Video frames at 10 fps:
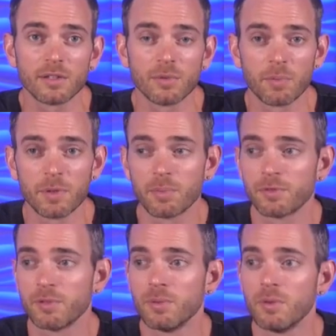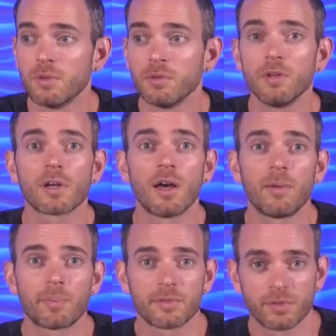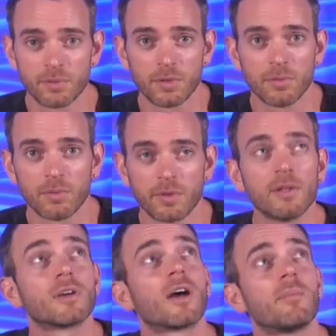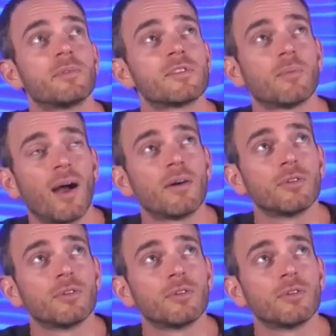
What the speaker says: You want people to look up to you. They look up and say, wow,